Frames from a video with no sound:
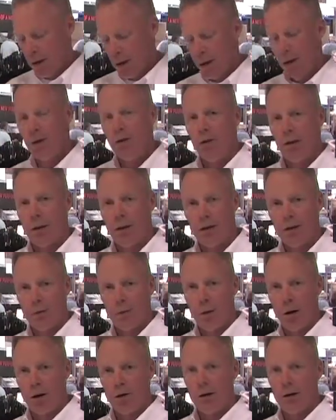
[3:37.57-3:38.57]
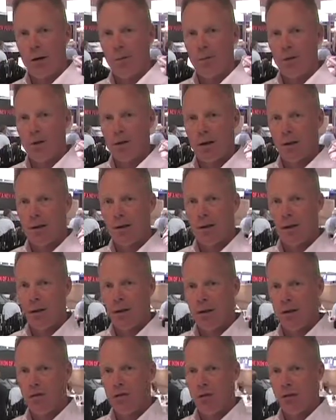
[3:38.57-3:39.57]
using the smart damper
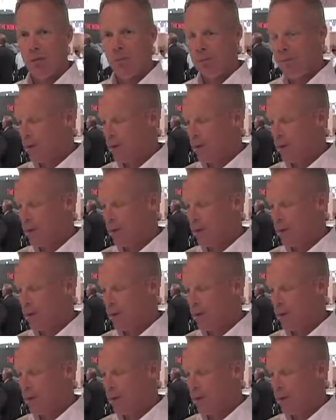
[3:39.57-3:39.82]
technology.